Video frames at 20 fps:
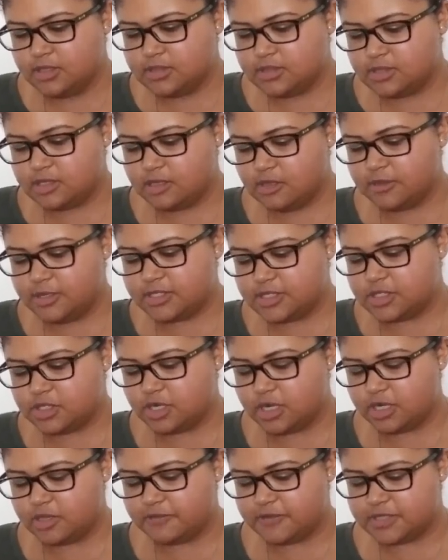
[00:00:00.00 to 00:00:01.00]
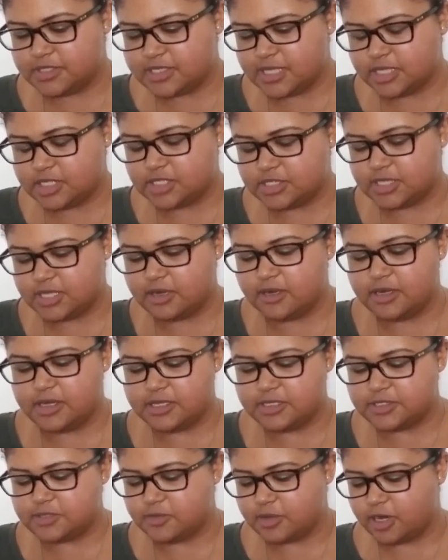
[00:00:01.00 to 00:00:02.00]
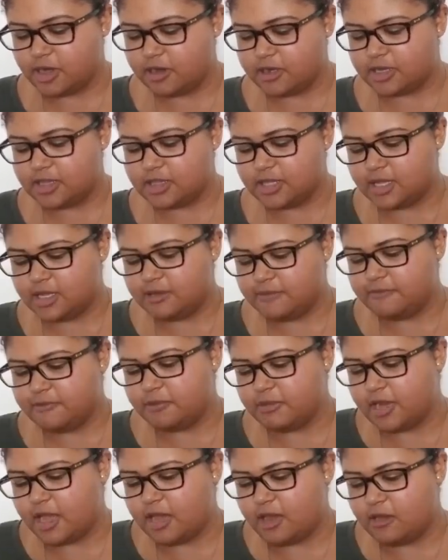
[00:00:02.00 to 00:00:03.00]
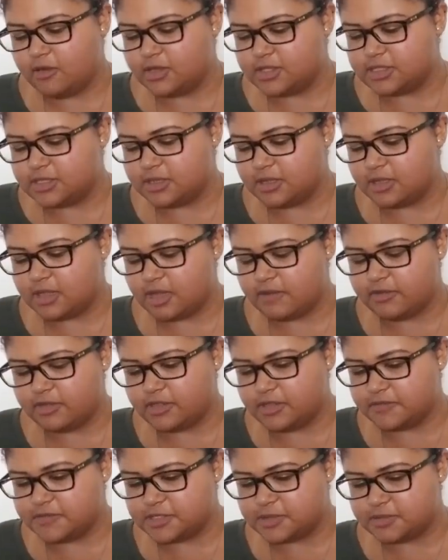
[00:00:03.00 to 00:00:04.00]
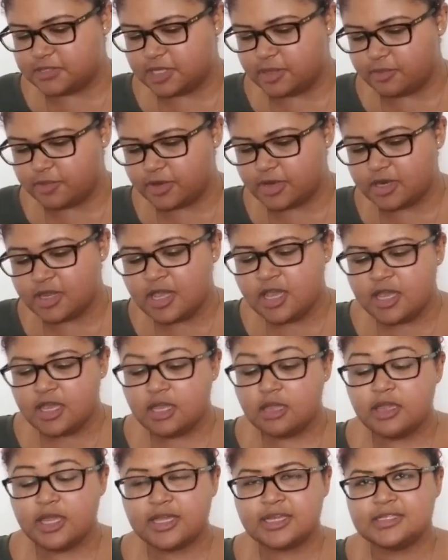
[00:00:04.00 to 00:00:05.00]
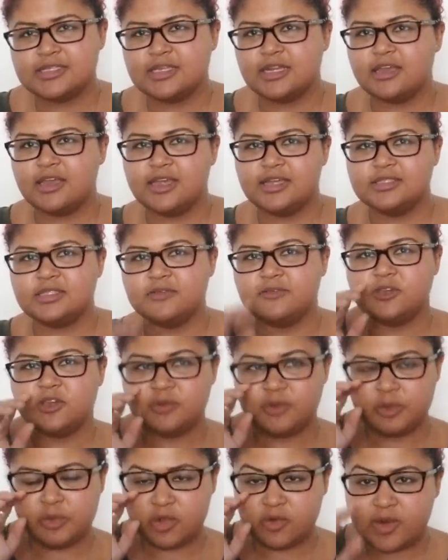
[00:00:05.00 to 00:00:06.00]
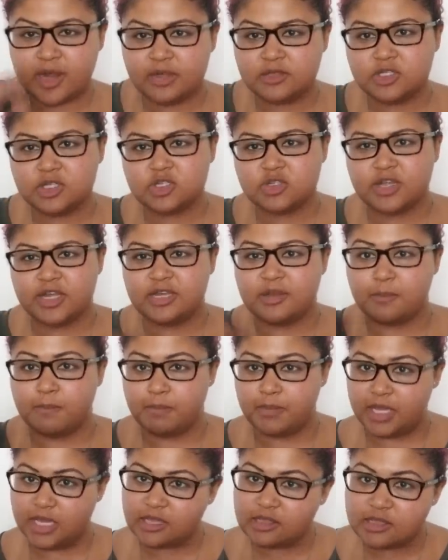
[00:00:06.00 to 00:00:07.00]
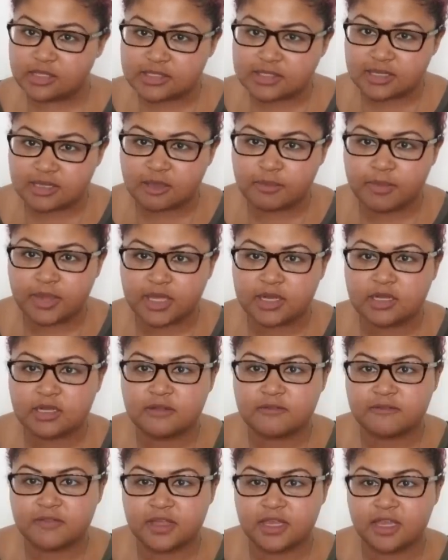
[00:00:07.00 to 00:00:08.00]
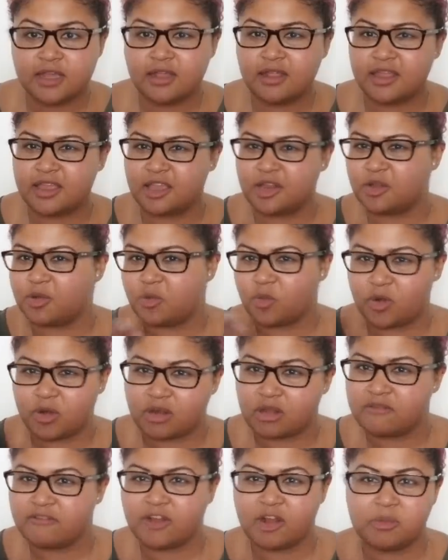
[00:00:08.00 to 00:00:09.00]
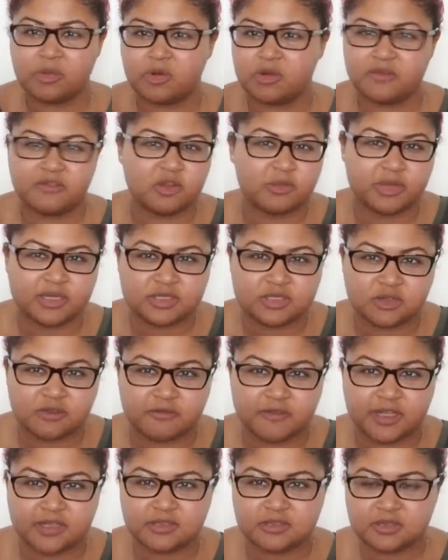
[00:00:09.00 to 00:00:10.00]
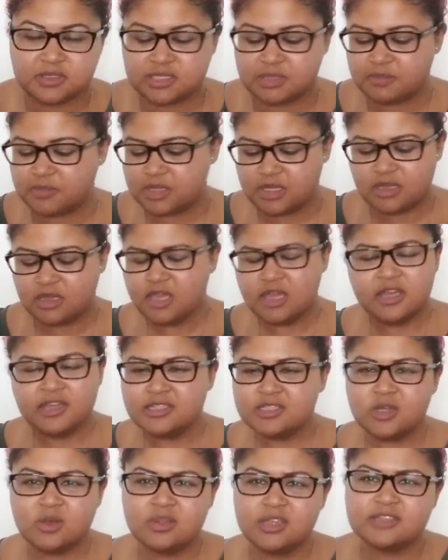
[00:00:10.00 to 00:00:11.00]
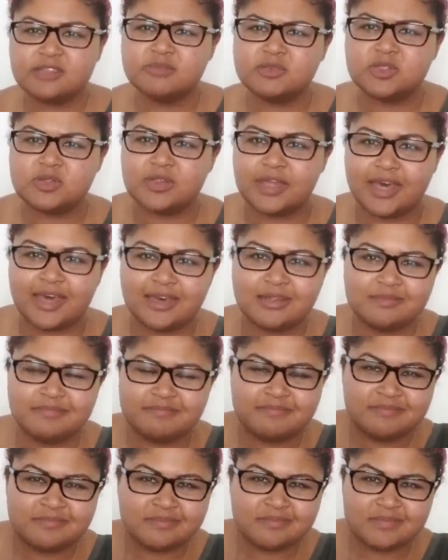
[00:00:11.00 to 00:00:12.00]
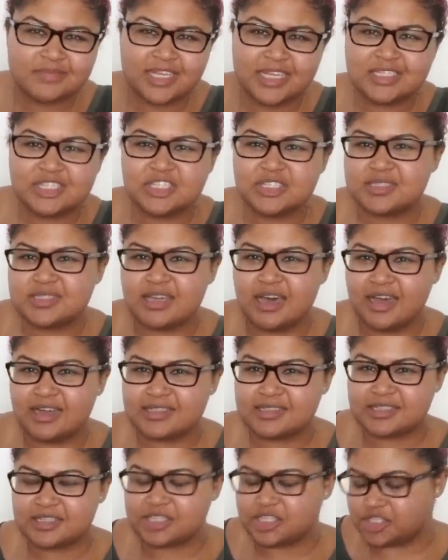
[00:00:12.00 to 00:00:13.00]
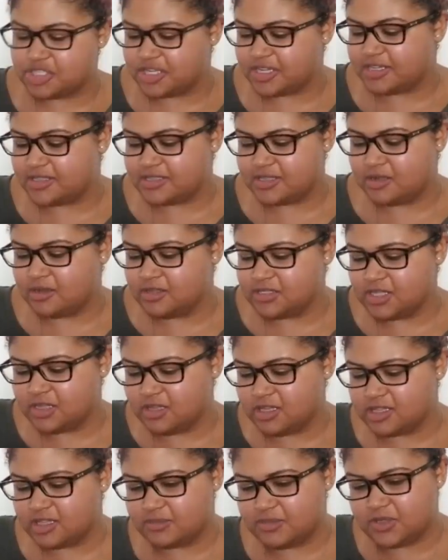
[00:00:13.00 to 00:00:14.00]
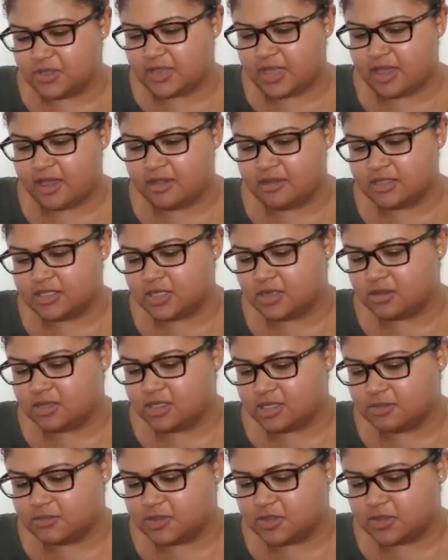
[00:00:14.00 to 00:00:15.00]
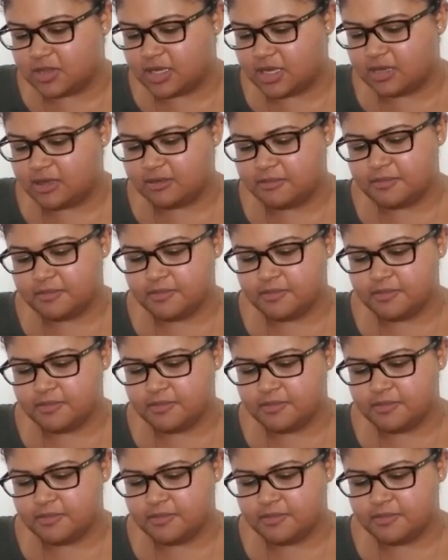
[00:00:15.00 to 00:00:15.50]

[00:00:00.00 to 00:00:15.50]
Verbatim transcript: Tell me about strength for Sagittarius regarding love from now until the 11th of September. And like I said, guys, if you have people around you trying to make this a competitive thing, like in your work environment or even amongst your friends or something, don't let them do that. It's just toxic shit. Don't, don't let them do that. Don't let them do that.